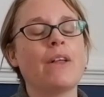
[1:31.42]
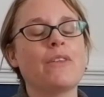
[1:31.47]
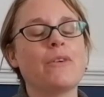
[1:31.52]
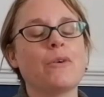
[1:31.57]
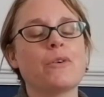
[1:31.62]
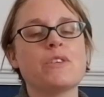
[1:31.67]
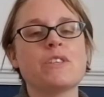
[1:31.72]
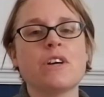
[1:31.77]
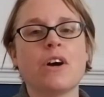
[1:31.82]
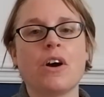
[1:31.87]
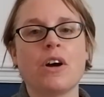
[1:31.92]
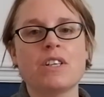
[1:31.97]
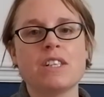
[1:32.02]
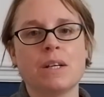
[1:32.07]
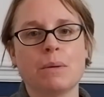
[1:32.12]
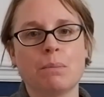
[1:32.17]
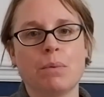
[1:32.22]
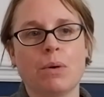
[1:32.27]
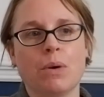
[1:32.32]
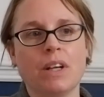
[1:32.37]
your
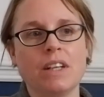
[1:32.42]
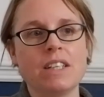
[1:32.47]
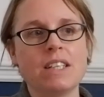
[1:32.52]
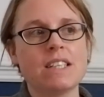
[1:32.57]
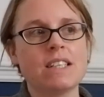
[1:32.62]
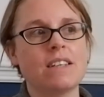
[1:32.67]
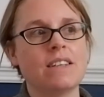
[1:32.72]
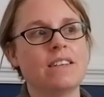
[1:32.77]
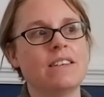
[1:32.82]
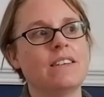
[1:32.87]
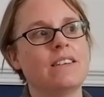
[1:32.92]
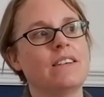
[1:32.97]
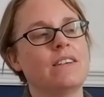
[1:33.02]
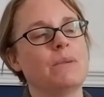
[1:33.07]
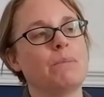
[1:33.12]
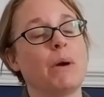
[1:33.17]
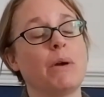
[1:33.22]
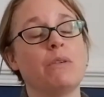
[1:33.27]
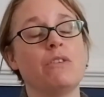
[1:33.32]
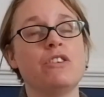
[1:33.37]
starting point,
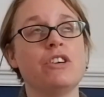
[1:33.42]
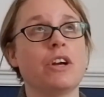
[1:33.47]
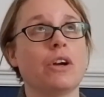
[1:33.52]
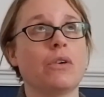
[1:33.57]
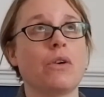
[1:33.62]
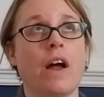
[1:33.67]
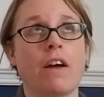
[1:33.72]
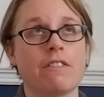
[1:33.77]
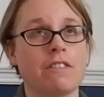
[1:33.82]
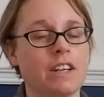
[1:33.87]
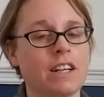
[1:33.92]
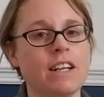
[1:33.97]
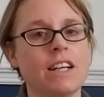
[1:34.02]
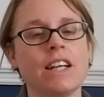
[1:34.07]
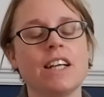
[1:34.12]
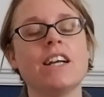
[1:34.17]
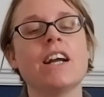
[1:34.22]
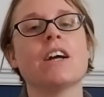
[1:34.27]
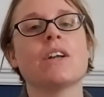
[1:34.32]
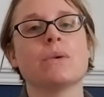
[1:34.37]
both
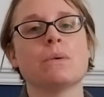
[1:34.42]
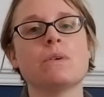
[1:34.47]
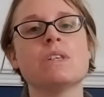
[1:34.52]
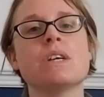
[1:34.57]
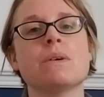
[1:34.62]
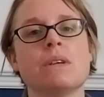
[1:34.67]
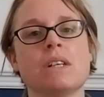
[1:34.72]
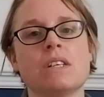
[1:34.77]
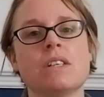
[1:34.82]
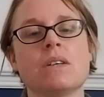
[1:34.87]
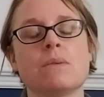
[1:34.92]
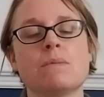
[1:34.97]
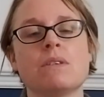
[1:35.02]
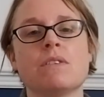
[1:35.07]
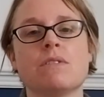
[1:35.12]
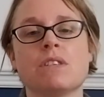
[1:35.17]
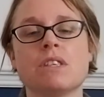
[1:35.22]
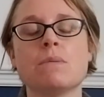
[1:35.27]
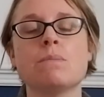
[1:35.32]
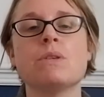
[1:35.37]
geographically and also in terms
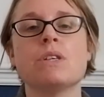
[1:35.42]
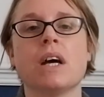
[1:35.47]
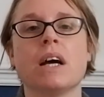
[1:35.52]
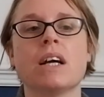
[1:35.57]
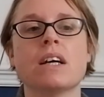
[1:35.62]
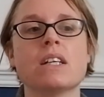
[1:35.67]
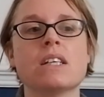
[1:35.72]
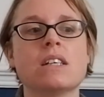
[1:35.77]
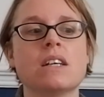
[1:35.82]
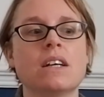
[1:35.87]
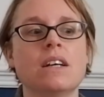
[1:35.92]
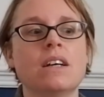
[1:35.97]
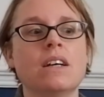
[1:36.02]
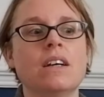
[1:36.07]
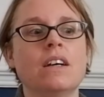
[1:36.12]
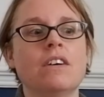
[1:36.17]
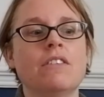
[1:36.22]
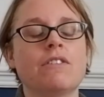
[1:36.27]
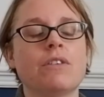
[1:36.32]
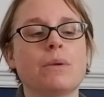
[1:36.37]
of subject
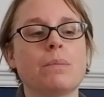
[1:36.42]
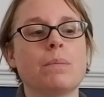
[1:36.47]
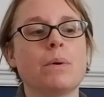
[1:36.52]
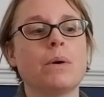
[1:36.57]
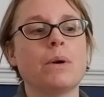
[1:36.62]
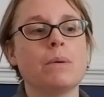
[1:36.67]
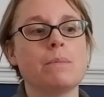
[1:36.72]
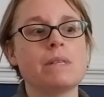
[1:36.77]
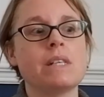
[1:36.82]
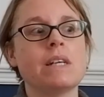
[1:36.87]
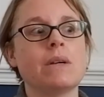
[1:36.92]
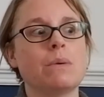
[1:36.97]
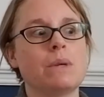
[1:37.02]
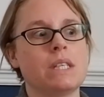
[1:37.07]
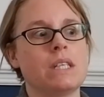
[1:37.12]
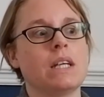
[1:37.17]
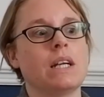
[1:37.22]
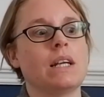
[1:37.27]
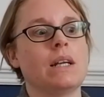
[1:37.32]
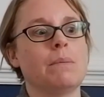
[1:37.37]
for the poems,
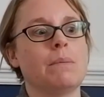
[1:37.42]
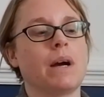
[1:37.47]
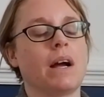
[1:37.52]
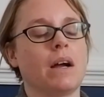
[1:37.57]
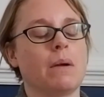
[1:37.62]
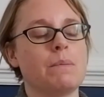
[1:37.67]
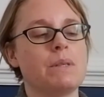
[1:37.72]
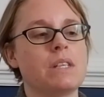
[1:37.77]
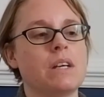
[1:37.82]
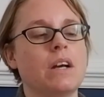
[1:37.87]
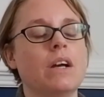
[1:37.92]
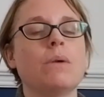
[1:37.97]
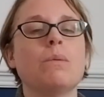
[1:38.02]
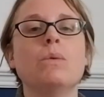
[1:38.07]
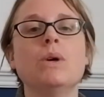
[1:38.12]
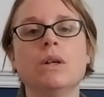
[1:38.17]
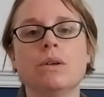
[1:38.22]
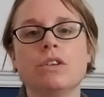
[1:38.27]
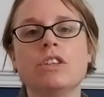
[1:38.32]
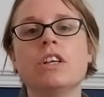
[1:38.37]
linguistically perhaps,
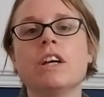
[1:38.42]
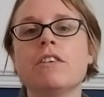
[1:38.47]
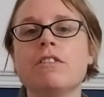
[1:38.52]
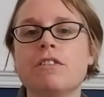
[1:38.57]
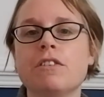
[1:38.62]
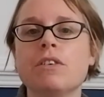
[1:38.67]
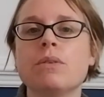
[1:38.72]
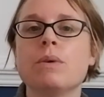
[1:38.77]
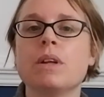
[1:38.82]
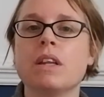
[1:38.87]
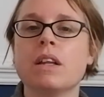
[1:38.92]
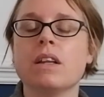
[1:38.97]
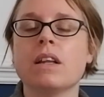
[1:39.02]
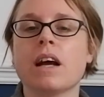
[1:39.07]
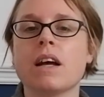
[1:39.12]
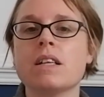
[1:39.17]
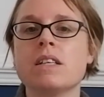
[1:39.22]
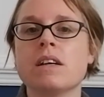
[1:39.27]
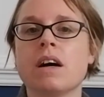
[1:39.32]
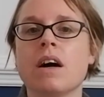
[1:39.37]
will shift within
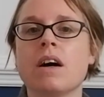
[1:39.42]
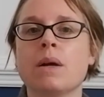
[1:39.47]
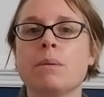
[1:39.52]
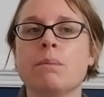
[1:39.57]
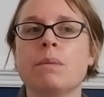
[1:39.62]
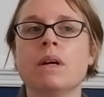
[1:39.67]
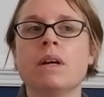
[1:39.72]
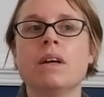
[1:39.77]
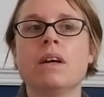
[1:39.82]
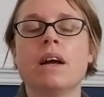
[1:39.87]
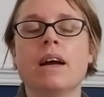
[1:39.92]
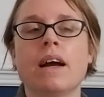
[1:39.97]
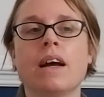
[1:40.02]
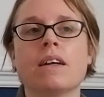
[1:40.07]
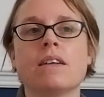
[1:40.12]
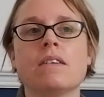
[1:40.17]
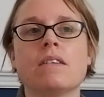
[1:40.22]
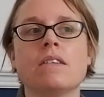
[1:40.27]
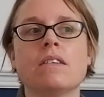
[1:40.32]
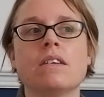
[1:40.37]
that time.
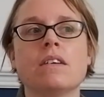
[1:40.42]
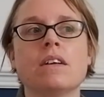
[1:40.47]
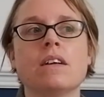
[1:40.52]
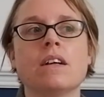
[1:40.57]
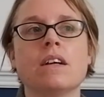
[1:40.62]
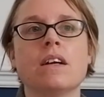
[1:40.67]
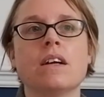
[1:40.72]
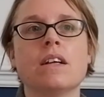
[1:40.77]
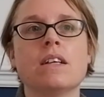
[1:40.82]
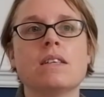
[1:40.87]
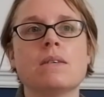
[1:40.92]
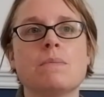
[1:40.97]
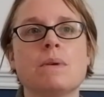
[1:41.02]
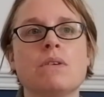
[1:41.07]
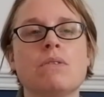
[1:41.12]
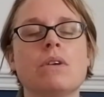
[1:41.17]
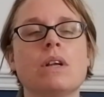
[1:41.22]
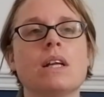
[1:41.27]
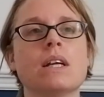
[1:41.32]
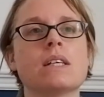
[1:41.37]
And it's
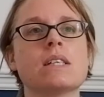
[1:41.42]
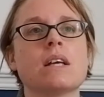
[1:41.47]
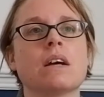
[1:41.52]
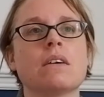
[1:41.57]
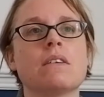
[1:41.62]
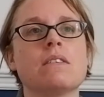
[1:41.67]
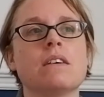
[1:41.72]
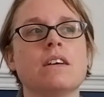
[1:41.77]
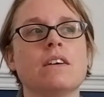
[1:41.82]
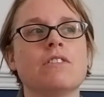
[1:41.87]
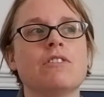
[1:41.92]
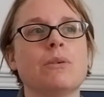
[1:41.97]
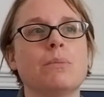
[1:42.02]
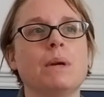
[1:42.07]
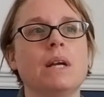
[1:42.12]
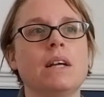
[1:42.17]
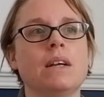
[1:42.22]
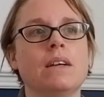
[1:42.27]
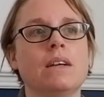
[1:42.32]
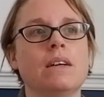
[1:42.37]
been really exciting for
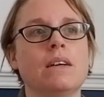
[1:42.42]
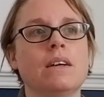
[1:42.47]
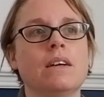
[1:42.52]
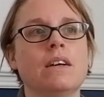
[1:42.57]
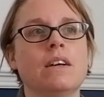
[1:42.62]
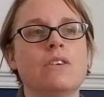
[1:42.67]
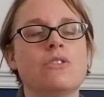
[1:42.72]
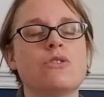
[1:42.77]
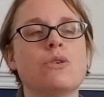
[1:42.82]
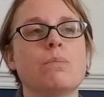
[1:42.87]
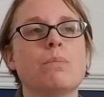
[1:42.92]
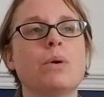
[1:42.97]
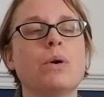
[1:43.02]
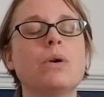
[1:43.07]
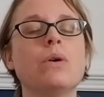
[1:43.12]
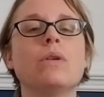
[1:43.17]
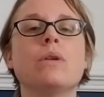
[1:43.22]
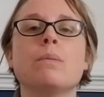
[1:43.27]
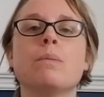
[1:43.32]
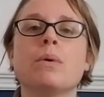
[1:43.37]
me to
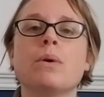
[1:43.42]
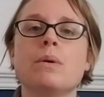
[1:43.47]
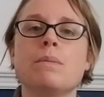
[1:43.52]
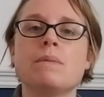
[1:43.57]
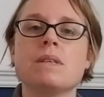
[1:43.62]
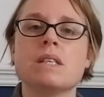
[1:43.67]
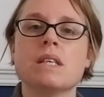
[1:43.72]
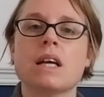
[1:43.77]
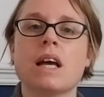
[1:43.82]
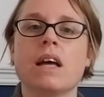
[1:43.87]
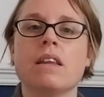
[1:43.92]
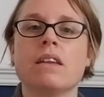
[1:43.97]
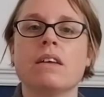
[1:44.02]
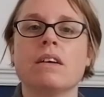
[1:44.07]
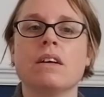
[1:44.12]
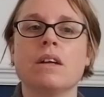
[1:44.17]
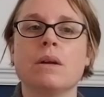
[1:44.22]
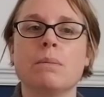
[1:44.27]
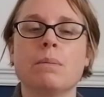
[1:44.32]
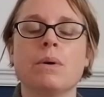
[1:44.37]
put the poems together
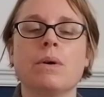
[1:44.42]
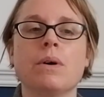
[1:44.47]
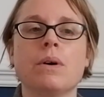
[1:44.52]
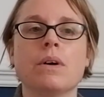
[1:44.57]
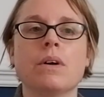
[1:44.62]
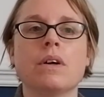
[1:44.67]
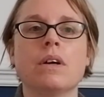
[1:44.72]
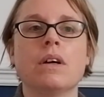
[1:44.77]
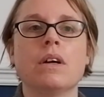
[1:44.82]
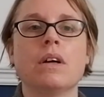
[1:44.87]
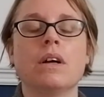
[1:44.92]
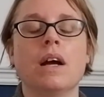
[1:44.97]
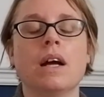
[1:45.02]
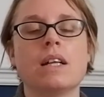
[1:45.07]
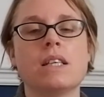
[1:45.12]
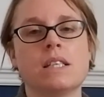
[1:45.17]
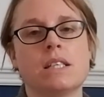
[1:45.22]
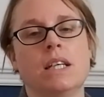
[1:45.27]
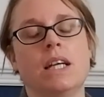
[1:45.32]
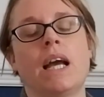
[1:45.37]
in a book
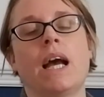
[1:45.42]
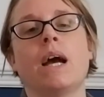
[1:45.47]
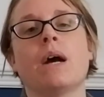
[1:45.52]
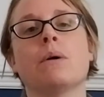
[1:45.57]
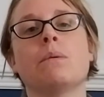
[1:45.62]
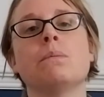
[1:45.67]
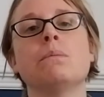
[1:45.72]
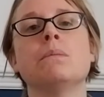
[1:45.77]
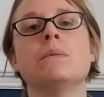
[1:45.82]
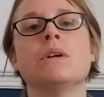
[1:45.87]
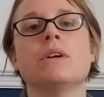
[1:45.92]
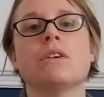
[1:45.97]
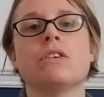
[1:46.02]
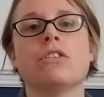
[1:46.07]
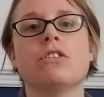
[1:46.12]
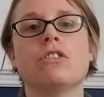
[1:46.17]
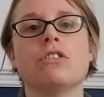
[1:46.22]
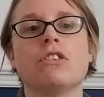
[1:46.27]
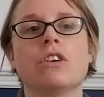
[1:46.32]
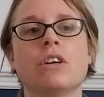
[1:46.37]
and see how
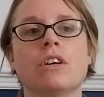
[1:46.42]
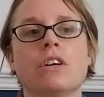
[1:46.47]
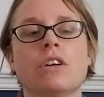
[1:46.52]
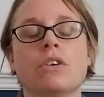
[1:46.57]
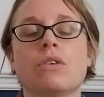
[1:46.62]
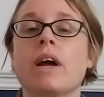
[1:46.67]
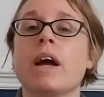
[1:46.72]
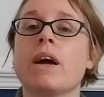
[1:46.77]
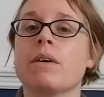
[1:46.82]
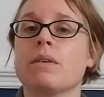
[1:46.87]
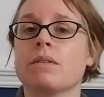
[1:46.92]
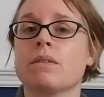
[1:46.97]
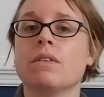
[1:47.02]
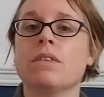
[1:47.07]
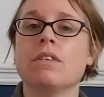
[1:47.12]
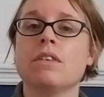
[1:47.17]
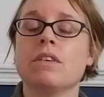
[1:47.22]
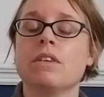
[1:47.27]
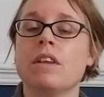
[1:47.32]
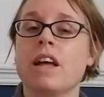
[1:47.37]
much
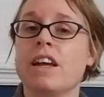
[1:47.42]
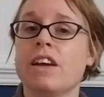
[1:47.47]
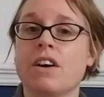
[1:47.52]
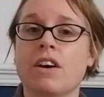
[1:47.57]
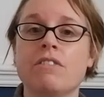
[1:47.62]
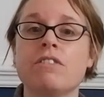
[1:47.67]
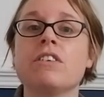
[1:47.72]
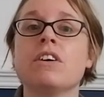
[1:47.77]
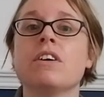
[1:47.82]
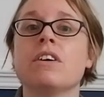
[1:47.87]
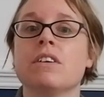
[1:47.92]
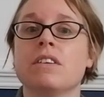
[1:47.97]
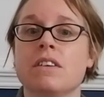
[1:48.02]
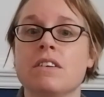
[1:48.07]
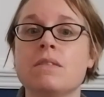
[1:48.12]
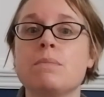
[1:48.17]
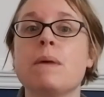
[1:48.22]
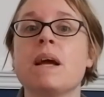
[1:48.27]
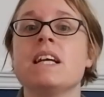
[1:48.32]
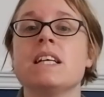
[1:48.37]
ground they cover, the
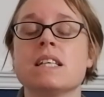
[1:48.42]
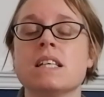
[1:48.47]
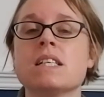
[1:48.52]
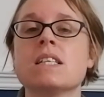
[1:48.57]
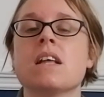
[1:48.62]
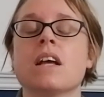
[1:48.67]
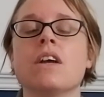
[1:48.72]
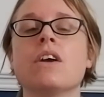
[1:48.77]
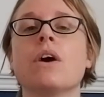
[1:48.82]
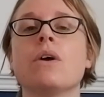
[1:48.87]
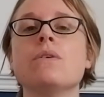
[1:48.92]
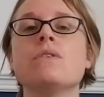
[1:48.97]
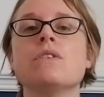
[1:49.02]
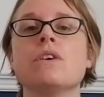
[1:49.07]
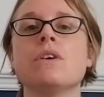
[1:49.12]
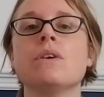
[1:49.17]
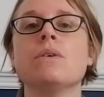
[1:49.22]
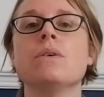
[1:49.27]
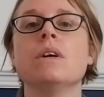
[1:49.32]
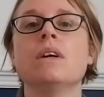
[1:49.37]
spaces they go
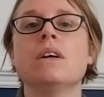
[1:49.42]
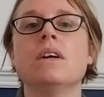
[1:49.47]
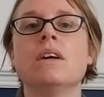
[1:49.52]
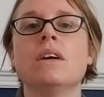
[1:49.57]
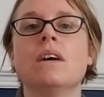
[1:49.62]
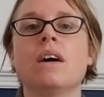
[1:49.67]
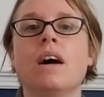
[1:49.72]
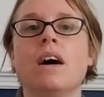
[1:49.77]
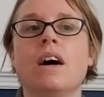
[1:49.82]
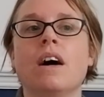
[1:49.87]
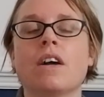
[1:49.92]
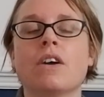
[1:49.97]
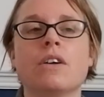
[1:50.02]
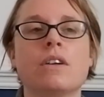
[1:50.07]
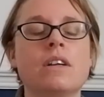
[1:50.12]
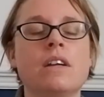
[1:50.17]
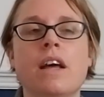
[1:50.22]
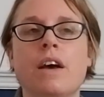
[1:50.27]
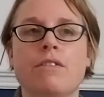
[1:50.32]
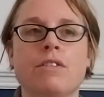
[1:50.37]
to. I
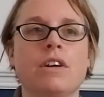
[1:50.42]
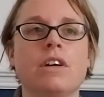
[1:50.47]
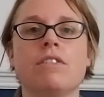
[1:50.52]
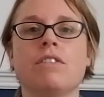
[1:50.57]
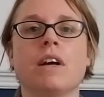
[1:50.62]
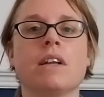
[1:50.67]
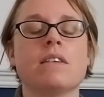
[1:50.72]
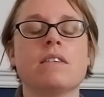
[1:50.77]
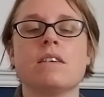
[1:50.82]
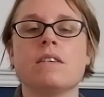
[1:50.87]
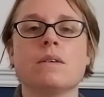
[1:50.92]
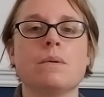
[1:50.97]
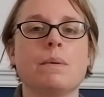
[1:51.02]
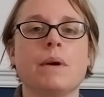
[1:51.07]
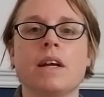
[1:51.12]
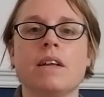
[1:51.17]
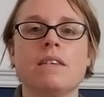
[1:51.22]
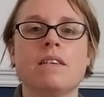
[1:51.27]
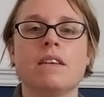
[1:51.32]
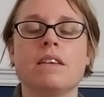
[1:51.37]
could never have
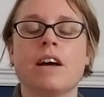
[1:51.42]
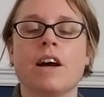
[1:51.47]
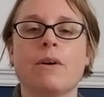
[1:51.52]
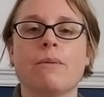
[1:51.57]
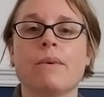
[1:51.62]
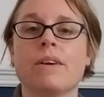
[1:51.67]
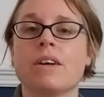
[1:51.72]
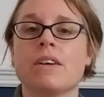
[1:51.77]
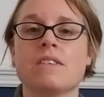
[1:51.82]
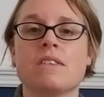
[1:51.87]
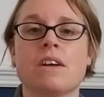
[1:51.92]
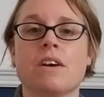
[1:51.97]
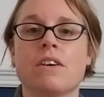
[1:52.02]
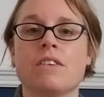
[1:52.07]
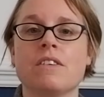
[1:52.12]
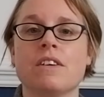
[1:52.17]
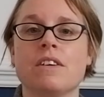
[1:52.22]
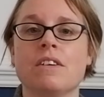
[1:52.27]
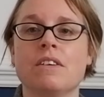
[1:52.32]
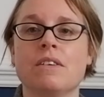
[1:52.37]
anticipated that when I
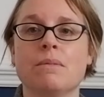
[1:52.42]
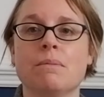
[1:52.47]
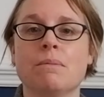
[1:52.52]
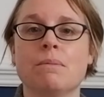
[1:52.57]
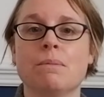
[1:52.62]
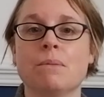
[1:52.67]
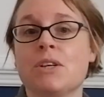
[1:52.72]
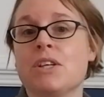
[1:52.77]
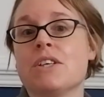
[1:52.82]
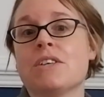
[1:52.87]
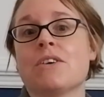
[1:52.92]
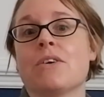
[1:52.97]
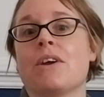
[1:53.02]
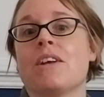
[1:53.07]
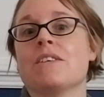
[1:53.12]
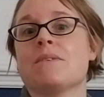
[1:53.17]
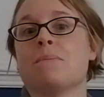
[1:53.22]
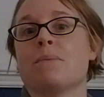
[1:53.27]
started, which is a great